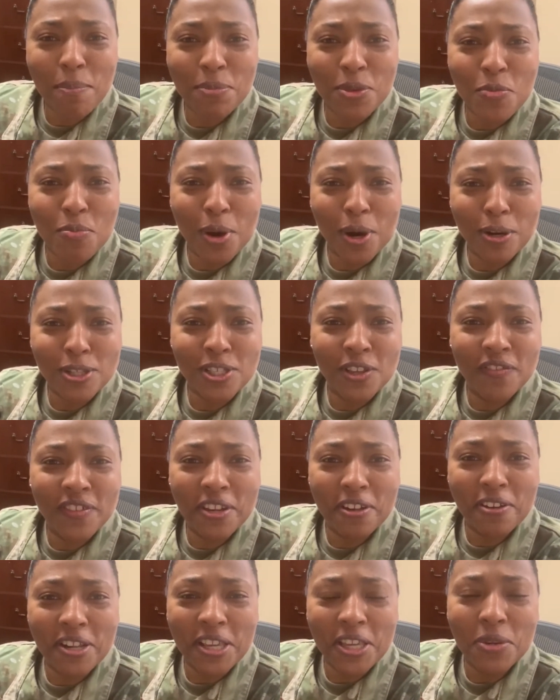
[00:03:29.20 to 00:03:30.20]
I'm so
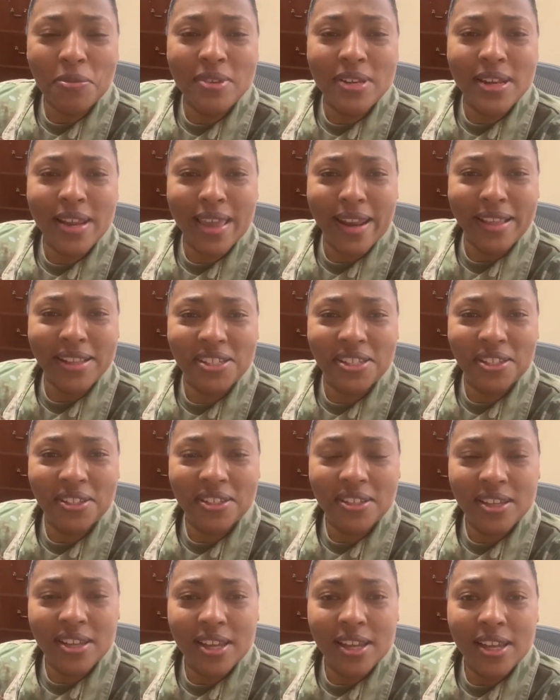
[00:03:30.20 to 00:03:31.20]
proud of you.
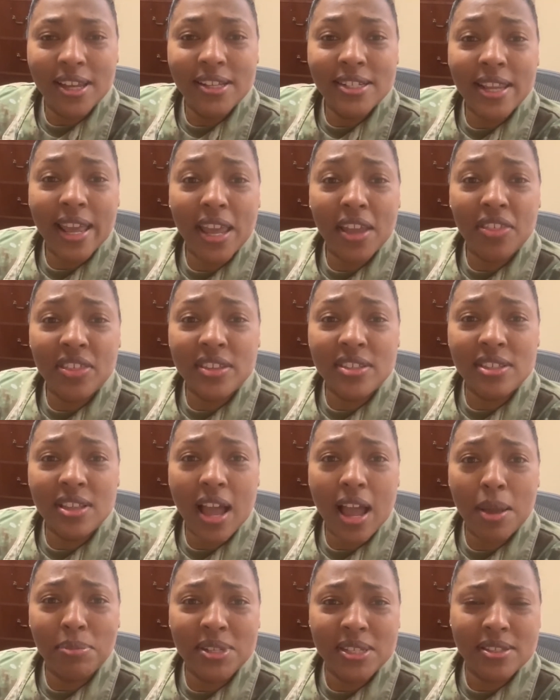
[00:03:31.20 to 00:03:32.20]
You never
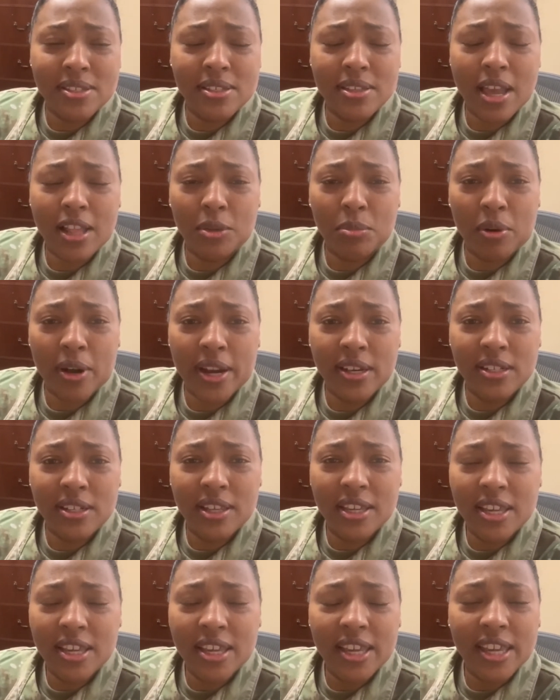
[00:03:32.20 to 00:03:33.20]
gave up, you
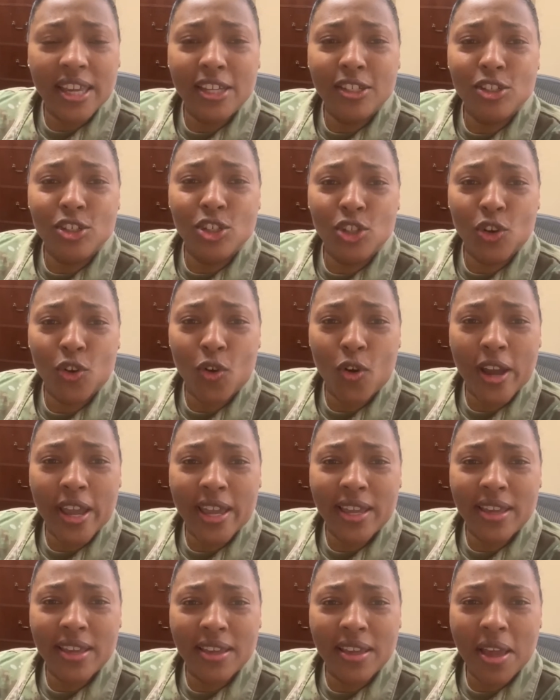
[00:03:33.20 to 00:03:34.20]
persevered, and you did
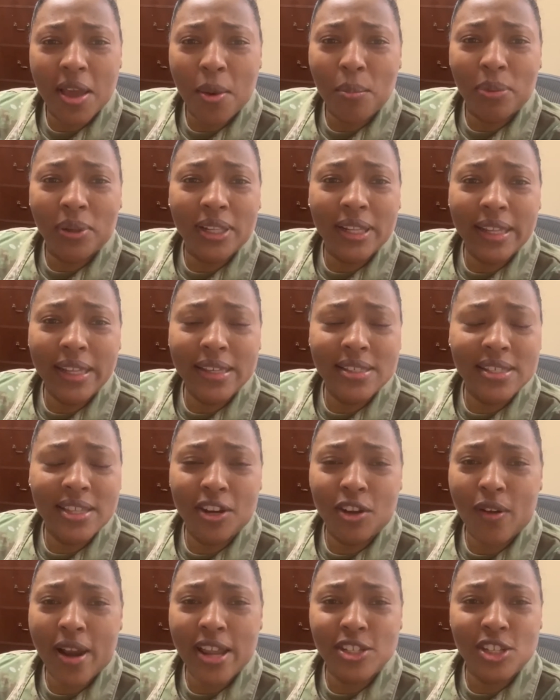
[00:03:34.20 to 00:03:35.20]
it.
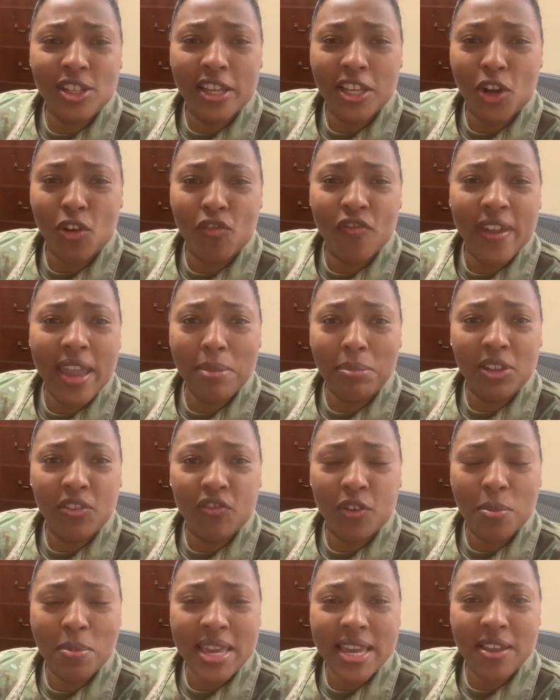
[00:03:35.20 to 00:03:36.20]
Take this time to
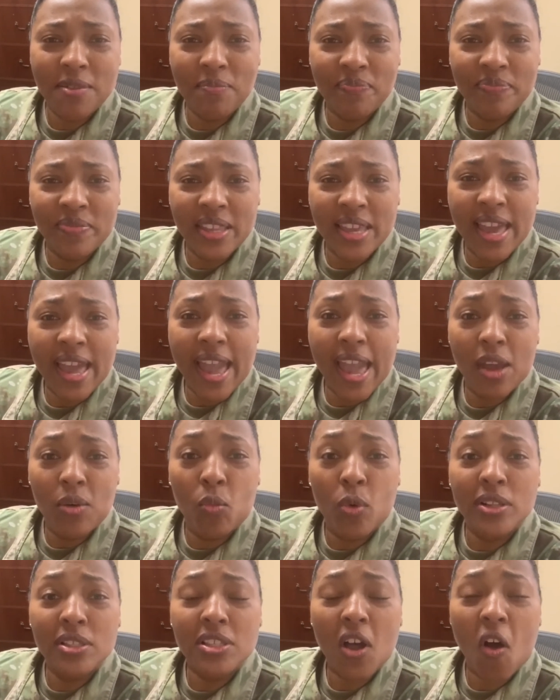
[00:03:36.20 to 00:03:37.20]
celebrate,
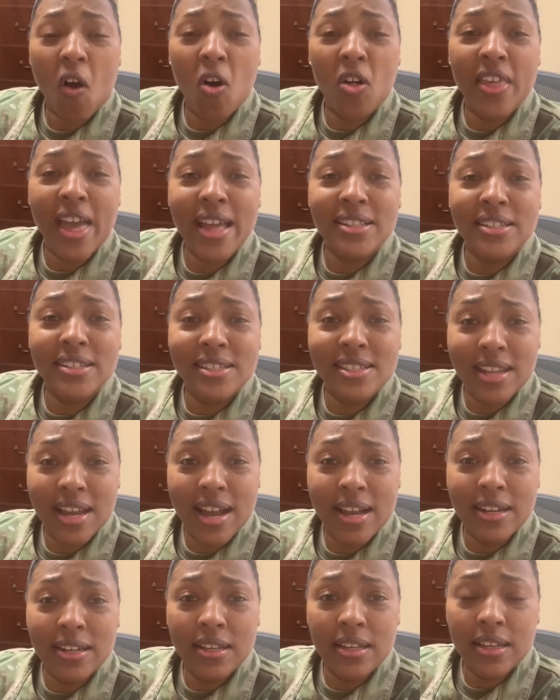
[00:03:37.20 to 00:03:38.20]

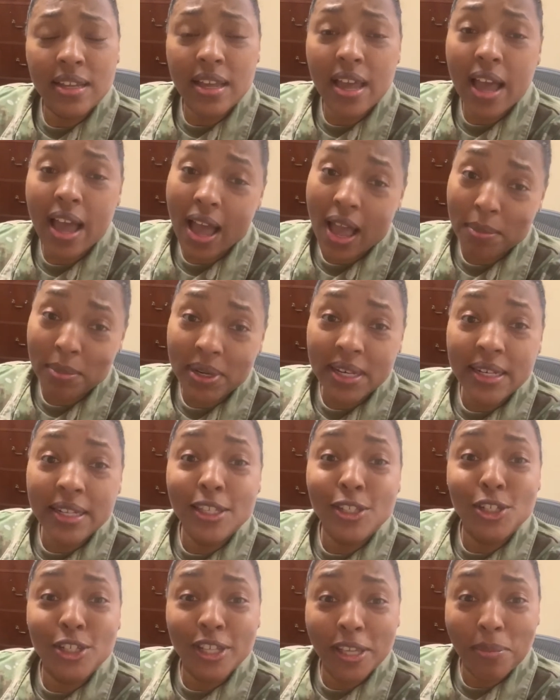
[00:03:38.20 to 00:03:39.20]
enjoy.
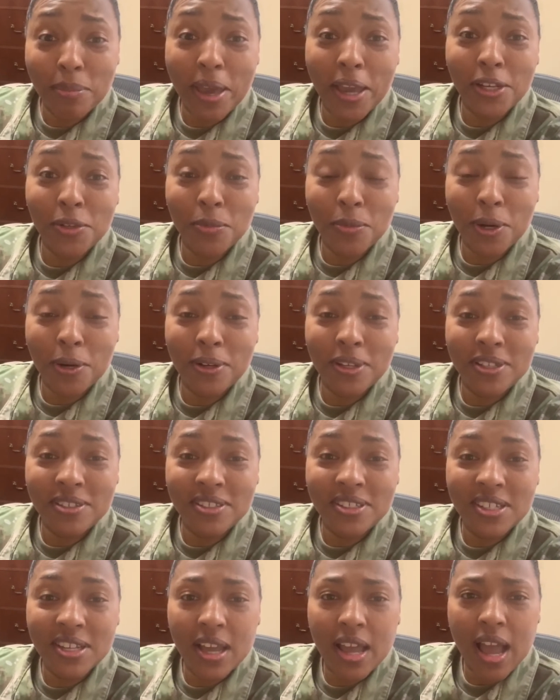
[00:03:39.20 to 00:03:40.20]
Please congratulate
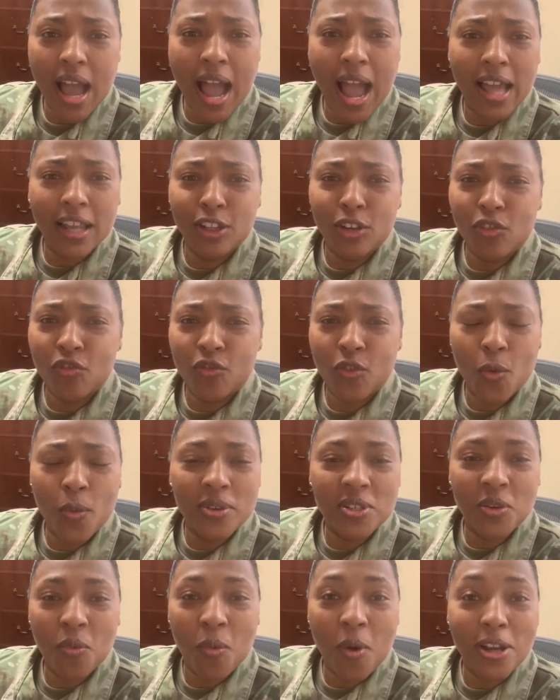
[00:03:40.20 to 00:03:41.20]
your family for me.